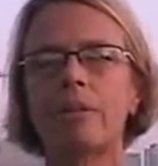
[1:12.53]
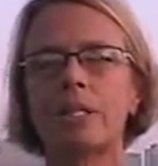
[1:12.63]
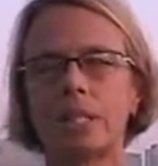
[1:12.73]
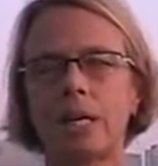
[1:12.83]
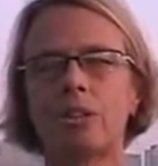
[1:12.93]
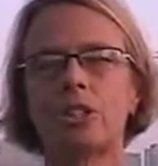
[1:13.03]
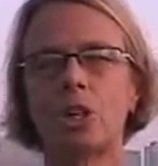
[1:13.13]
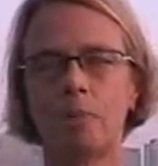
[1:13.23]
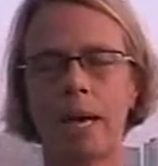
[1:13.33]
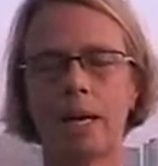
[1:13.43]
the desire to
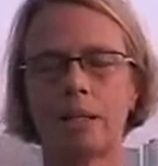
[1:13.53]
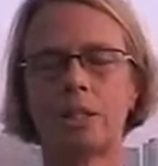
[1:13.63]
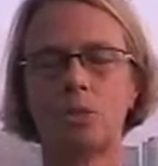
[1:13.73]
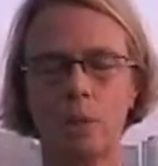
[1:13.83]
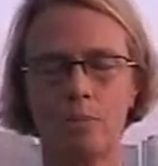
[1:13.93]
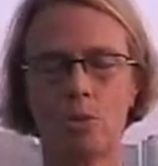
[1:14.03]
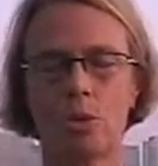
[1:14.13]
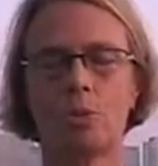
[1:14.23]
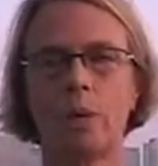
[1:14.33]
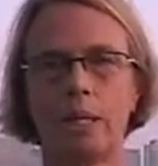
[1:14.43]
go back to one
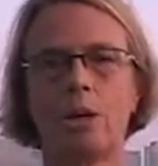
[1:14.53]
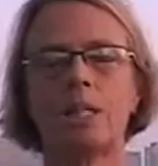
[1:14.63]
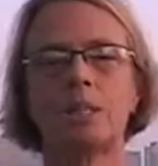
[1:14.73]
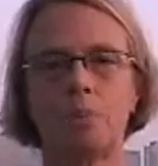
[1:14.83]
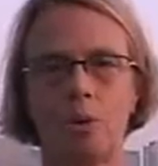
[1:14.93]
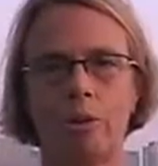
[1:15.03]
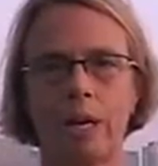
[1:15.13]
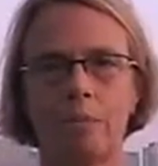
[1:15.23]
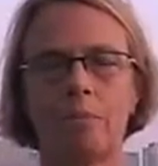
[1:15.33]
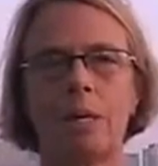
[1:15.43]
more weight loss
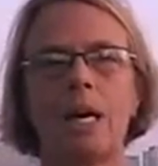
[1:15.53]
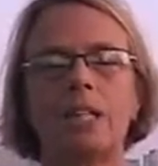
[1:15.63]
program.